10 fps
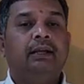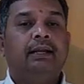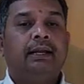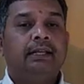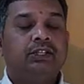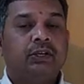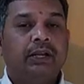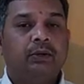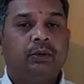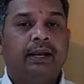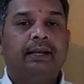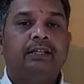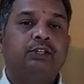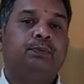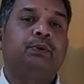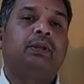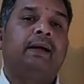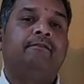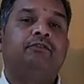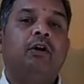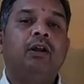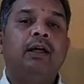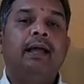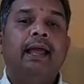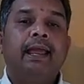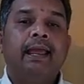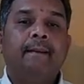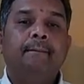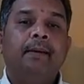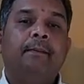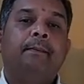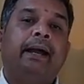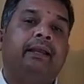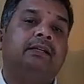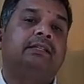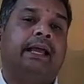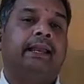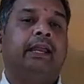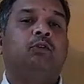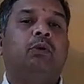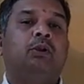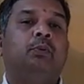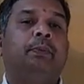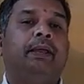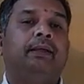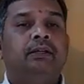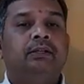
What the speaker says: Let us try to write this program for m minus n equal to p.